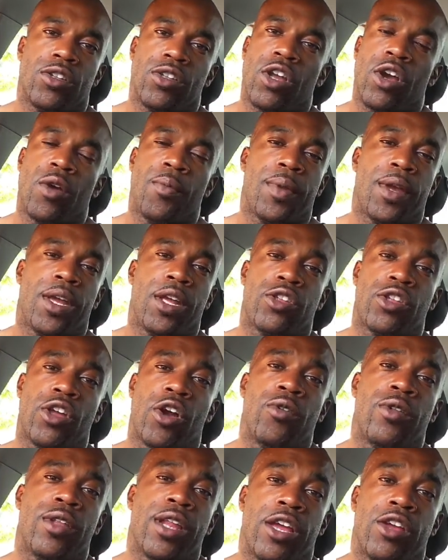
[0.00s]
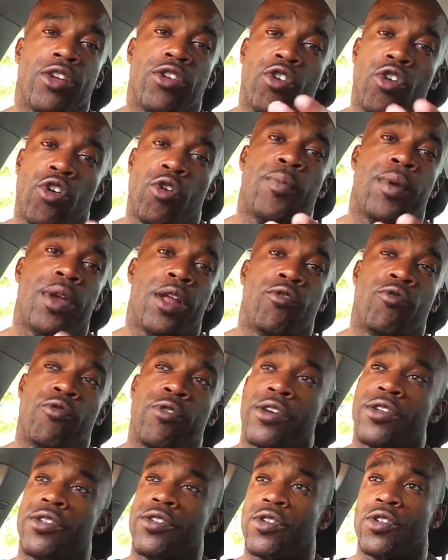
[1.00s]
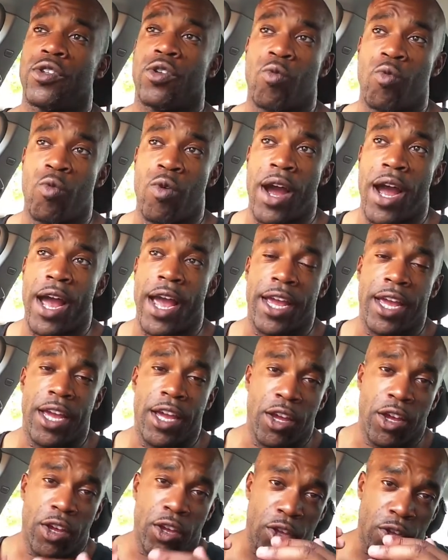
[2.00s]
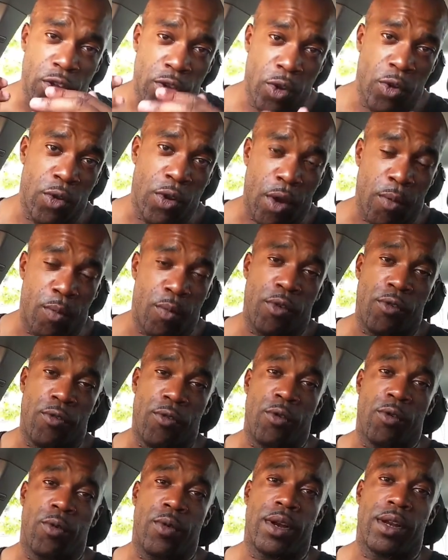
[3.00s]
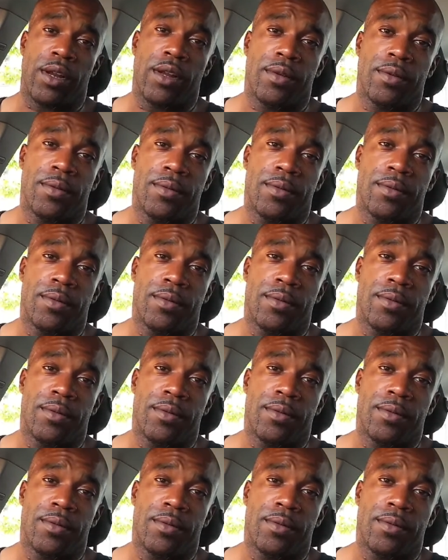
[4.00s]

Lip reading: don't let you be the reason as to why you don't move forward.